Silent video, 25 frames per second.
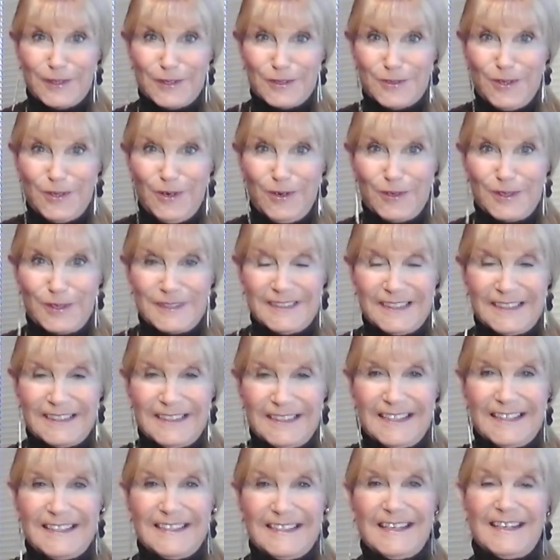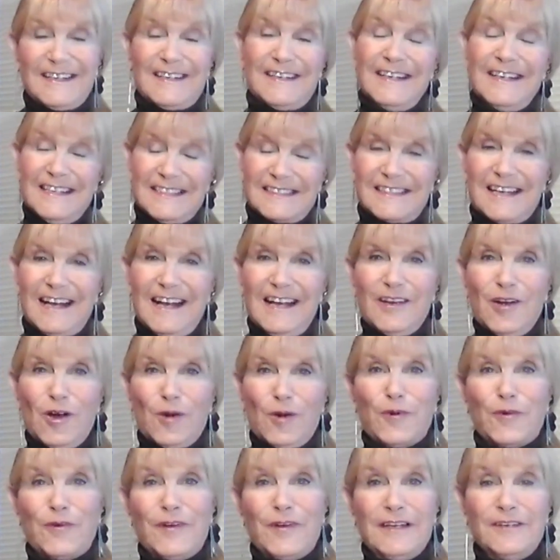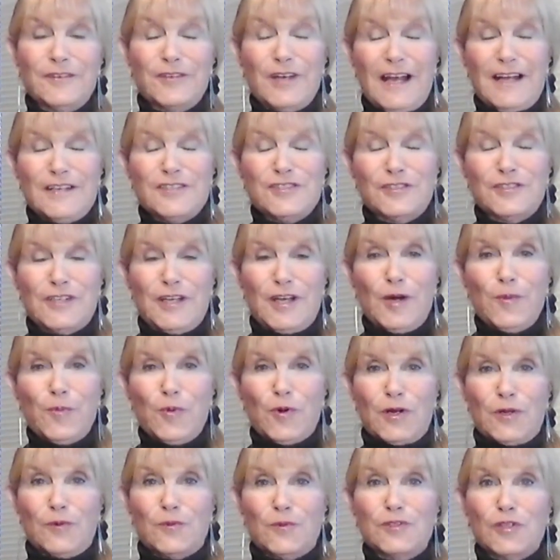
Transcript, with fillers: controllers at the uh, Sky Harbor International Airport.